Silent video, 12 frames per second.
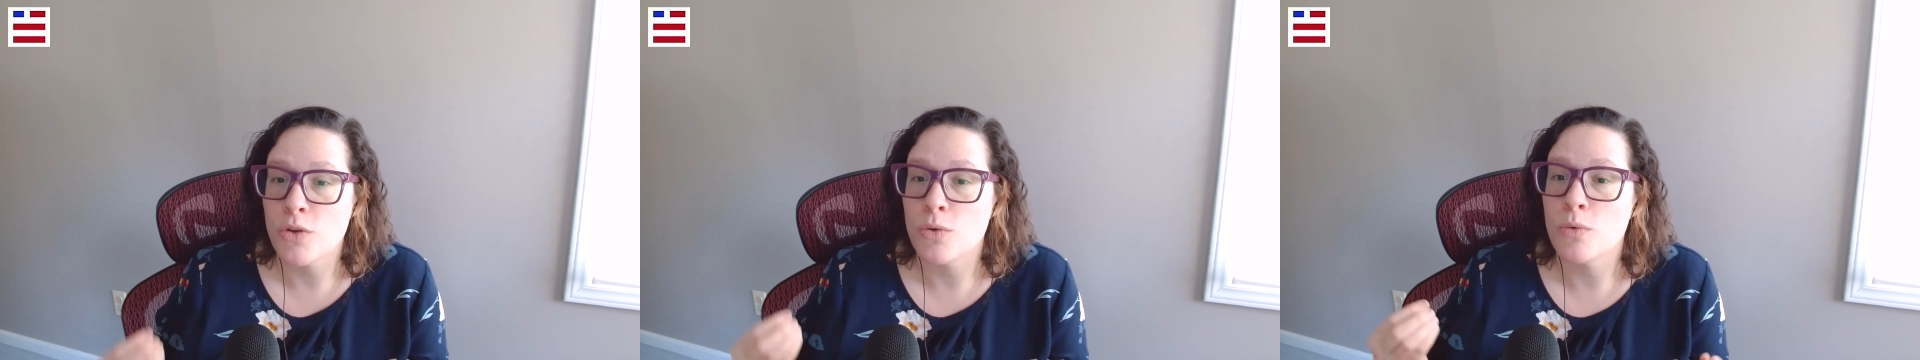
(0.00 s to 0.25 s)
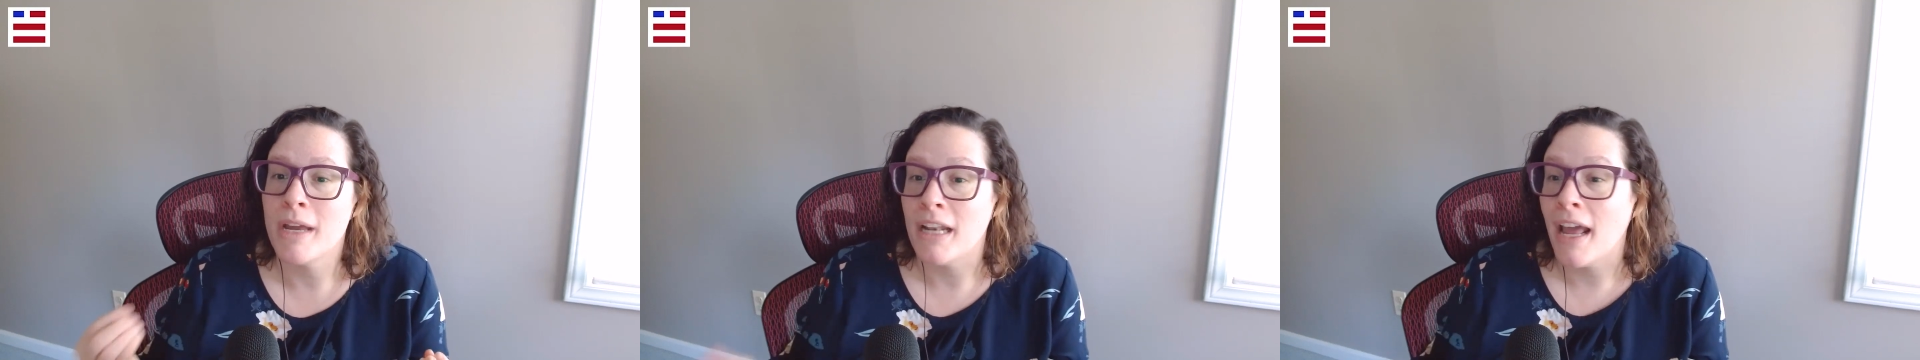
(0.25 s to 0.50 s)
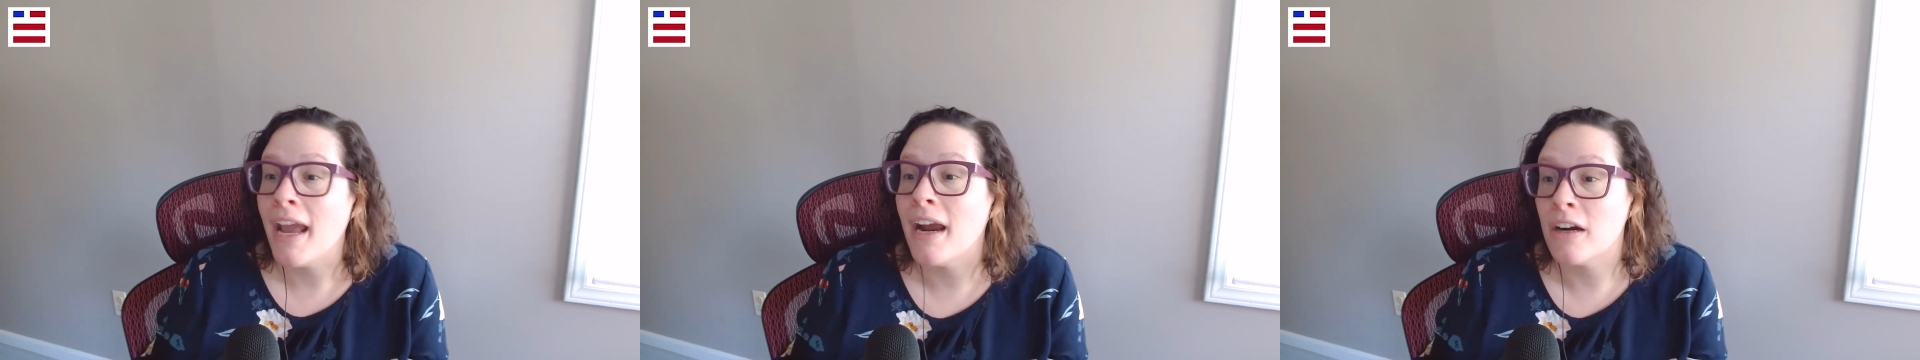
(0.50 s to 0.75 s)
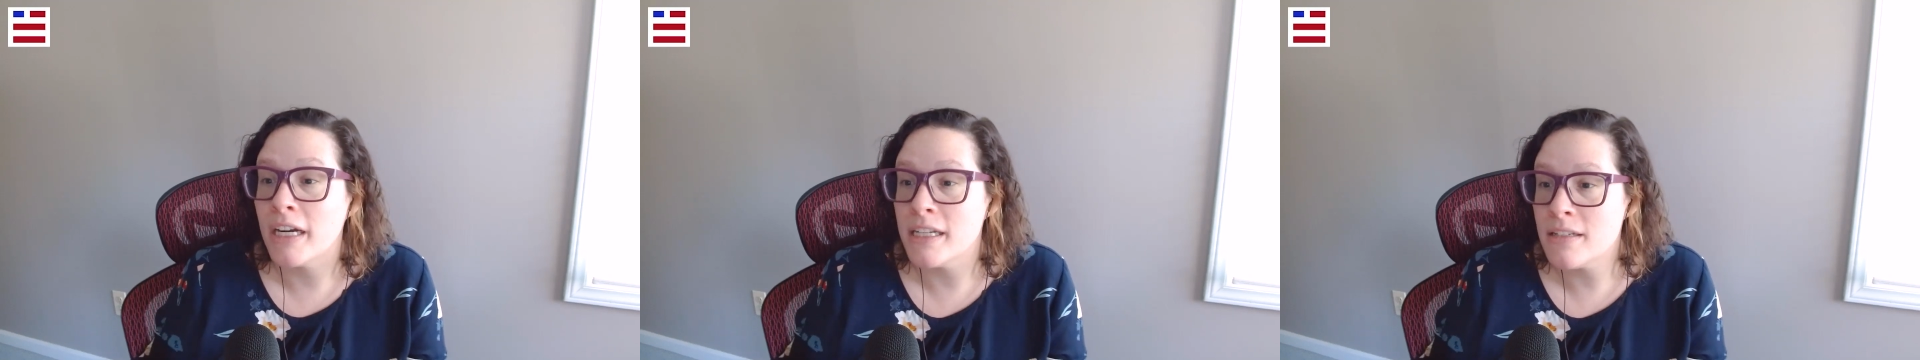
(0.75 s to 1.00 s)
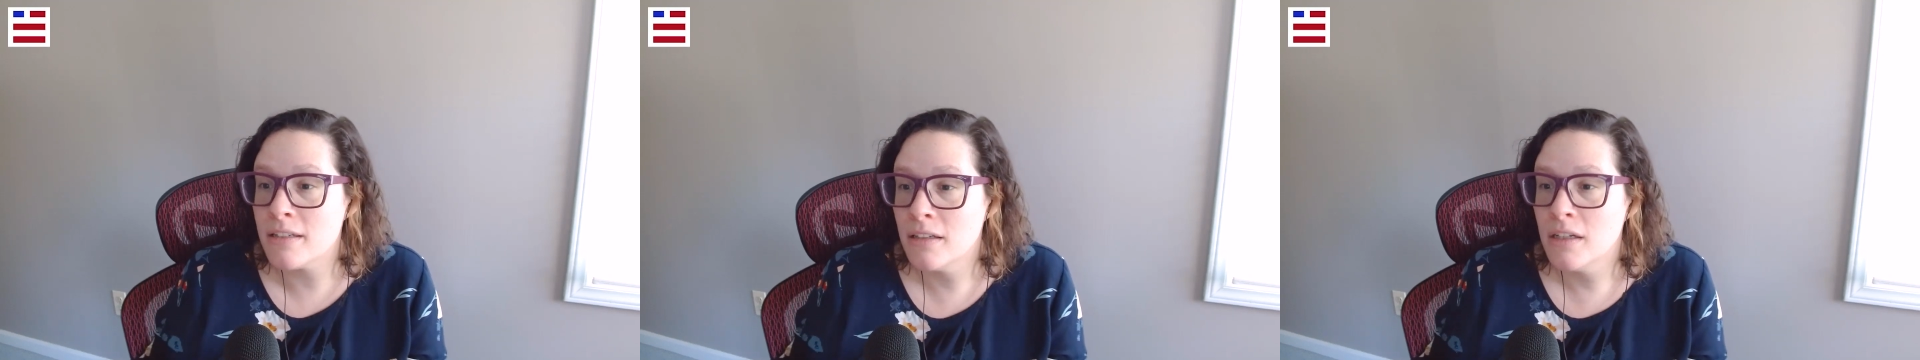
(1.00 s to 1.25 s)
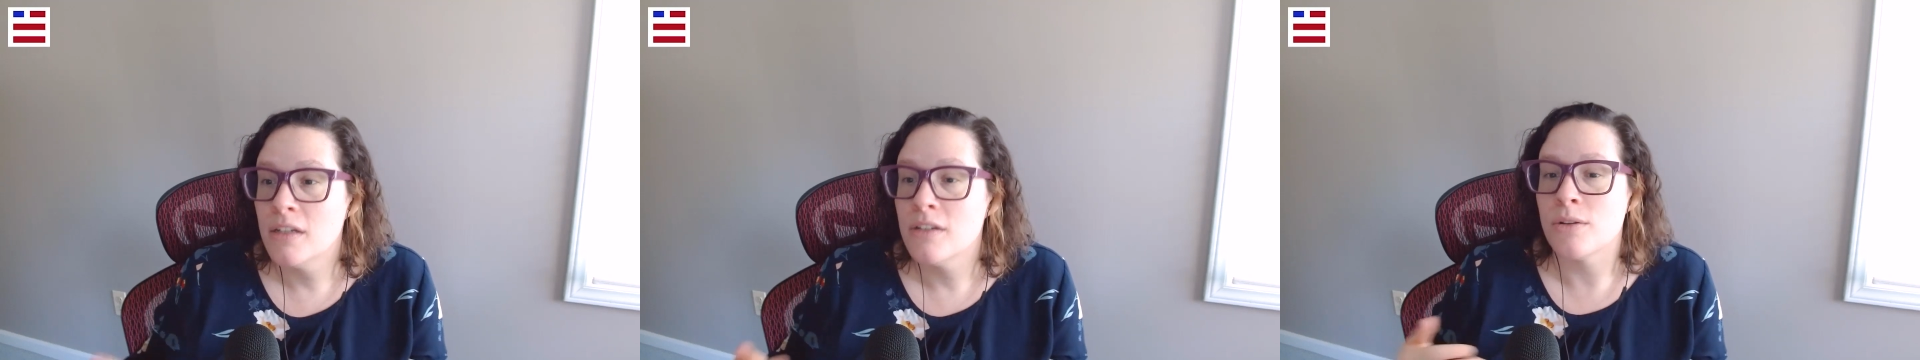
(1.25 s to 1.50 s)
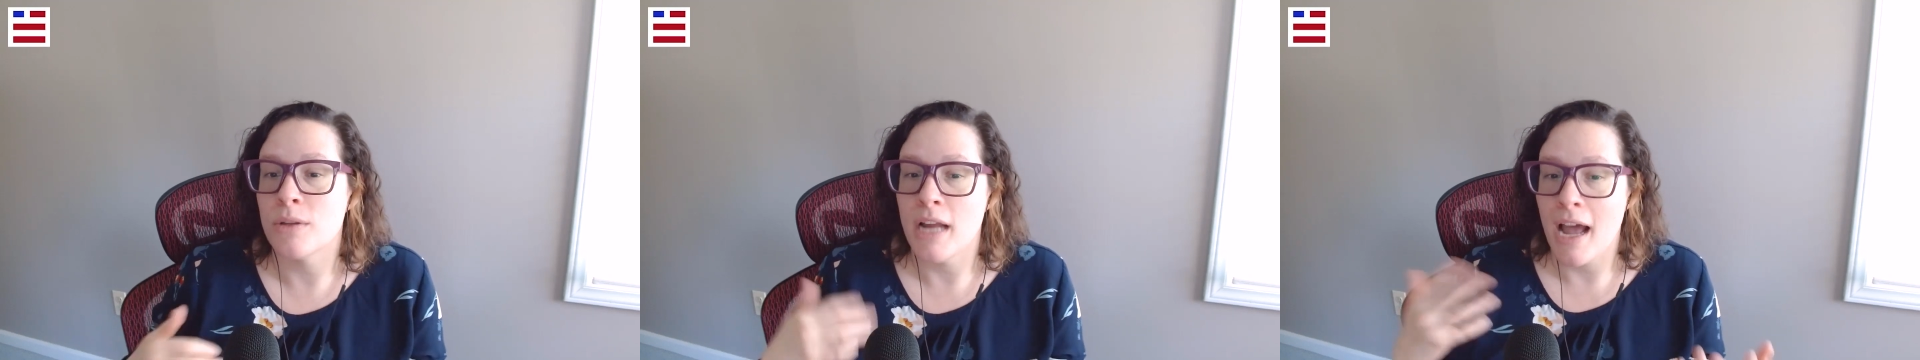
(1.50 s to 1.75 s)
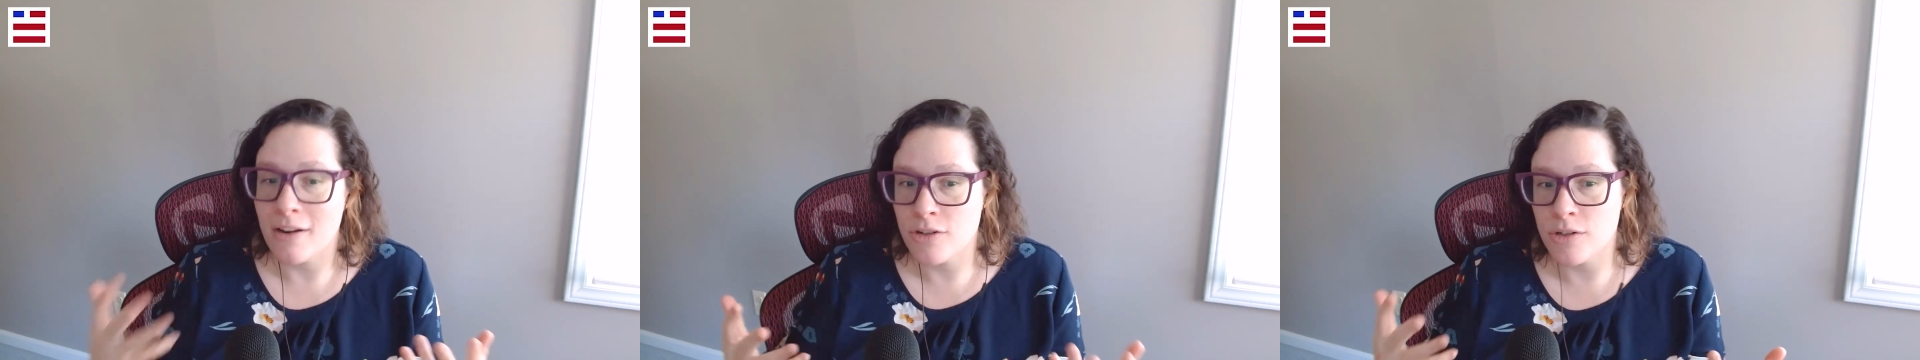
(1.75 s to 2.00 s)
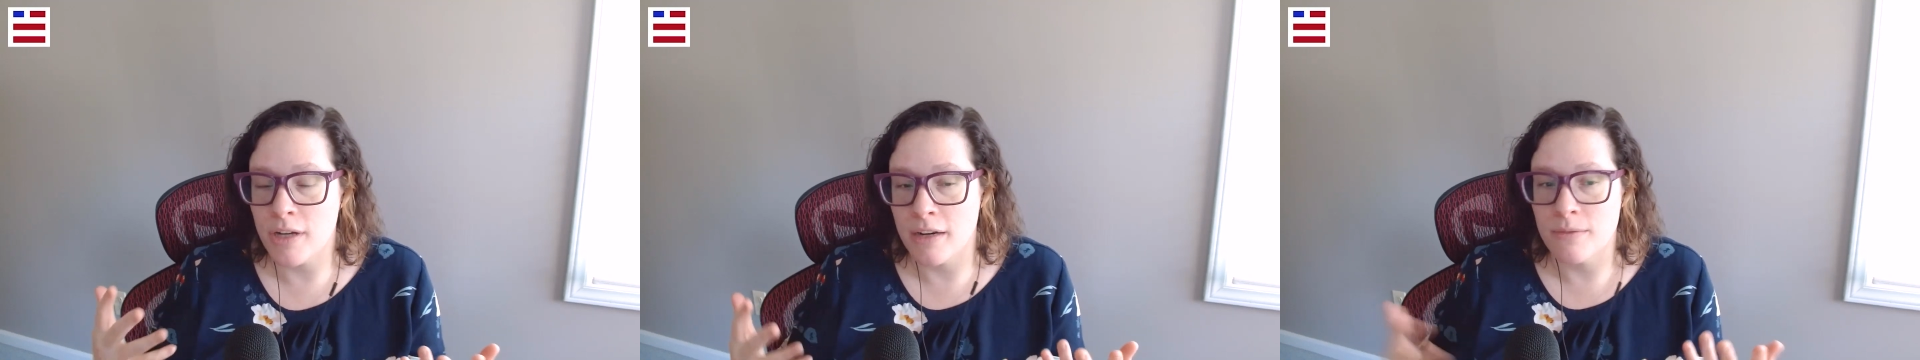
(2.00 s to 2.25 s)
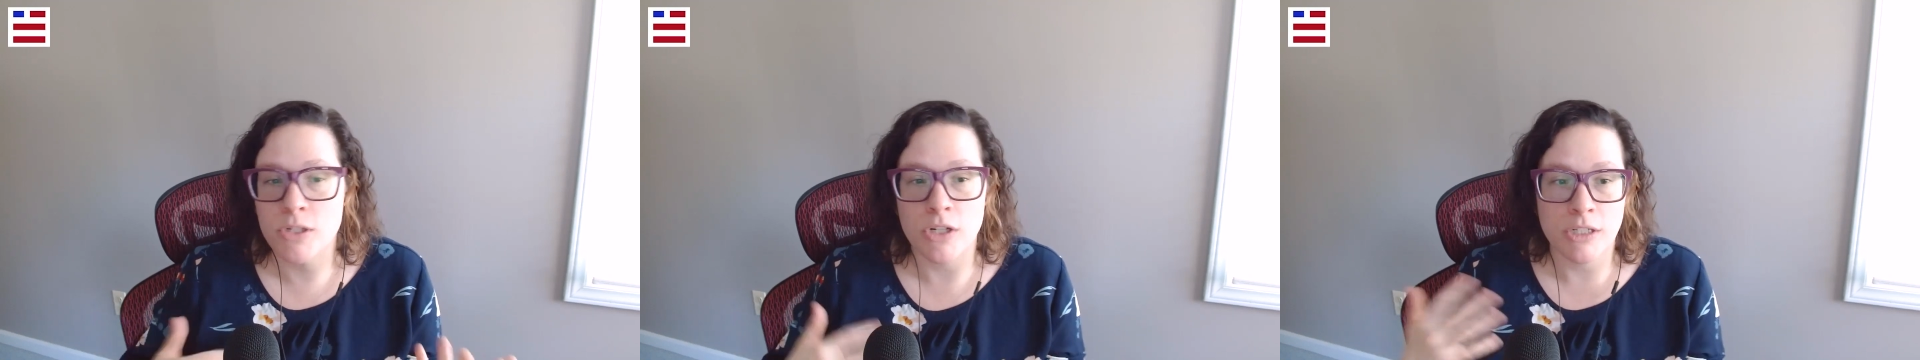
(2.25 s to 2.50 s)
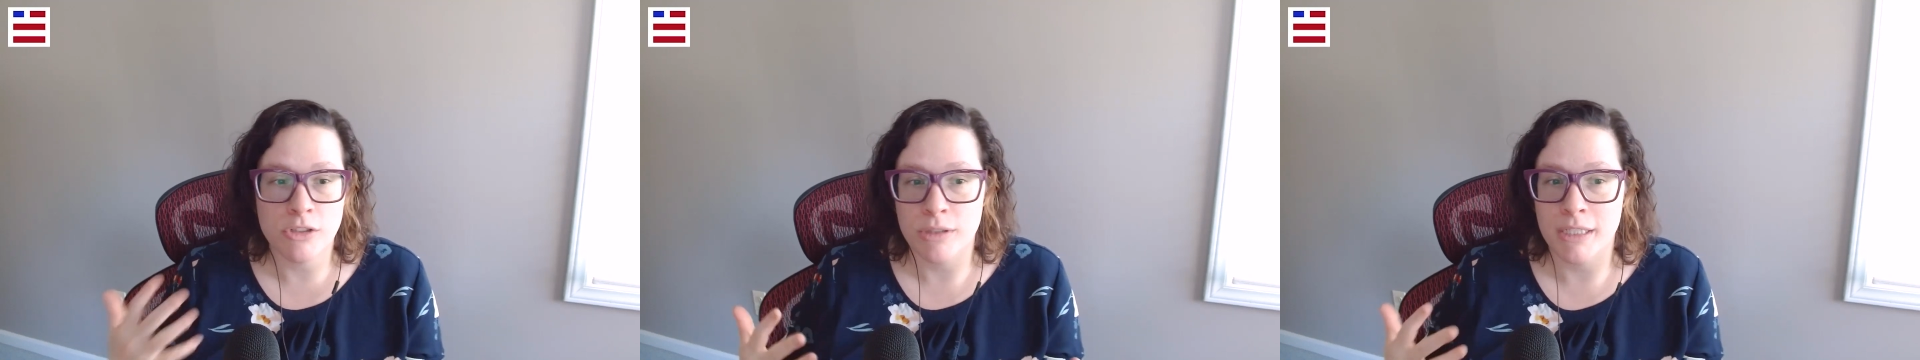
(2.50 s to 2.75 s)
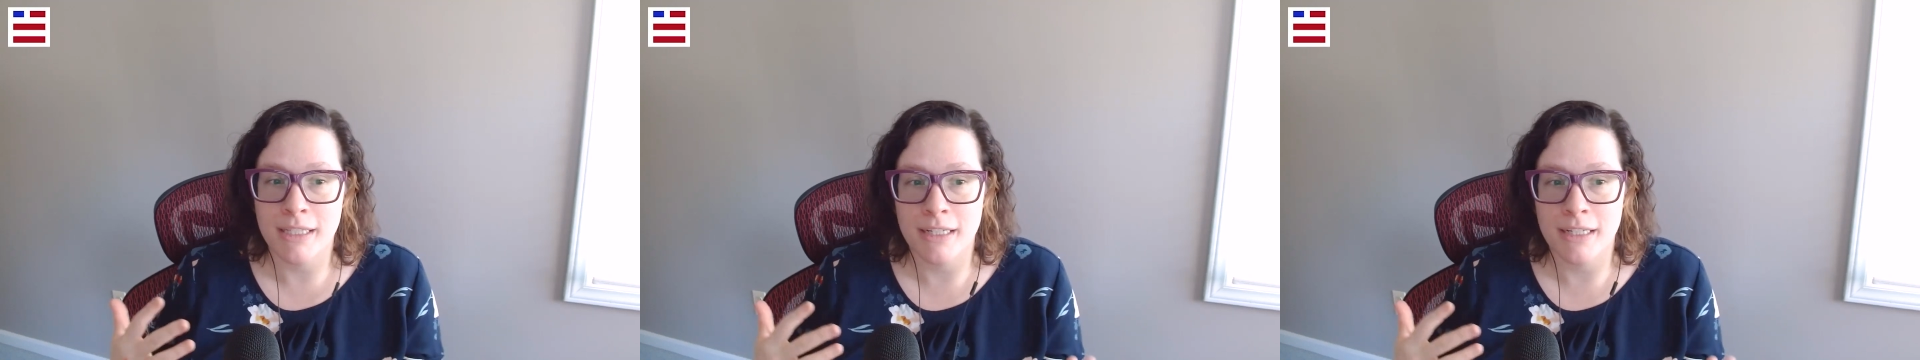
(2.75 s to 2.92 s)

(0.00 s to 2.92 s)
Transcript: to inherit, so that as you're kind of structuring